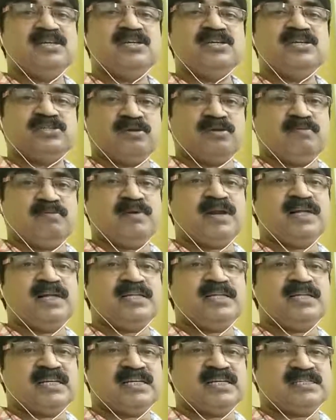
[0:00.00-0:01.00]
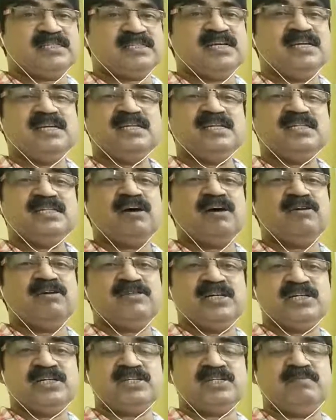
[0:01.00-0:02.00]
sub-branches,
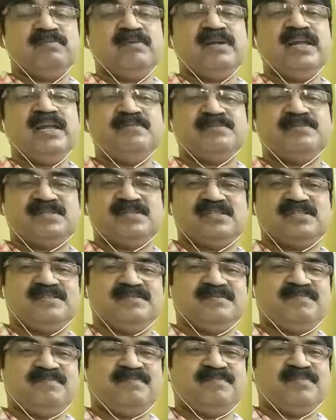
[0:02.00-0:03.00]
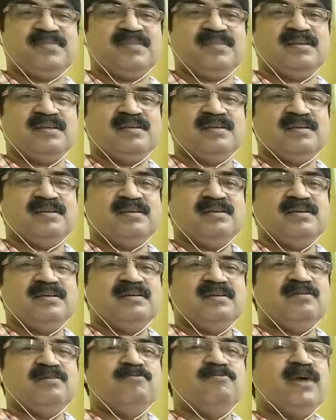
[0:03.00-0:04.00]
thousands of leaves.
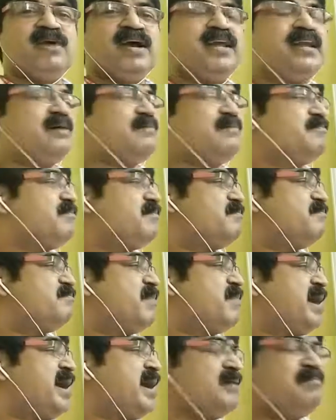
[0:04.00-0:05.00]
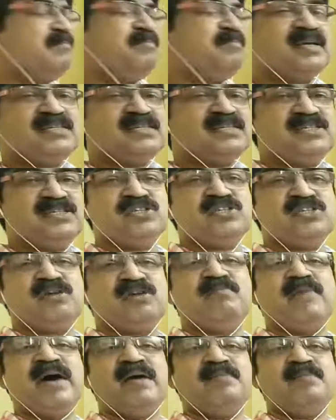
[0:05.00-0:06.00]
When my emphasis or my